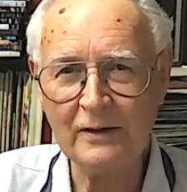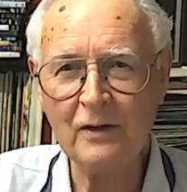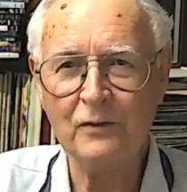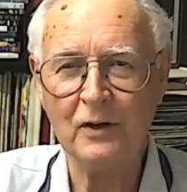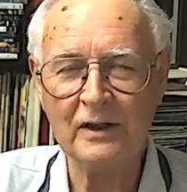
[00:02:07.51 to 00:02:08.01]
And then
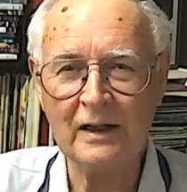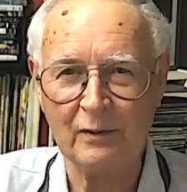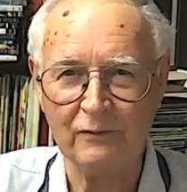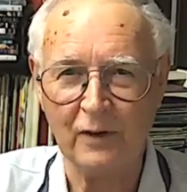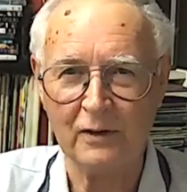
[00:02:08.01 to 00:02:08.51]
I've got a
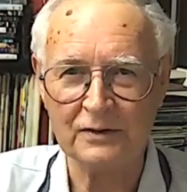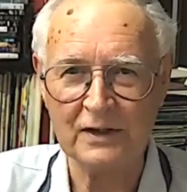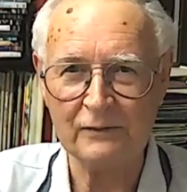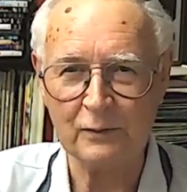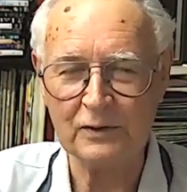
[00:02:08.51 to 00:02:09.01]
couple of photos
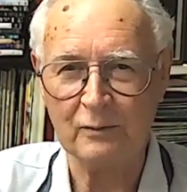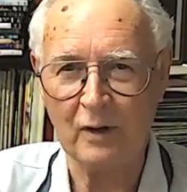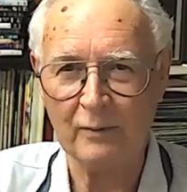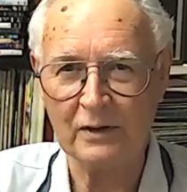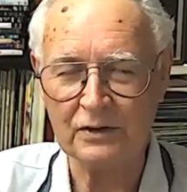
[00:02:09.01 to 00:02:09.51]
afterwards I
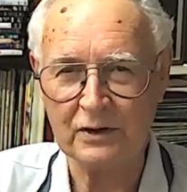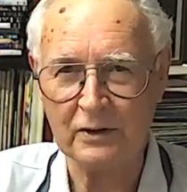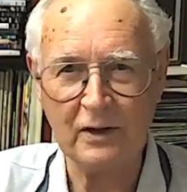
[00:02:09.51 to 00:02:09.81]
might be able to show you.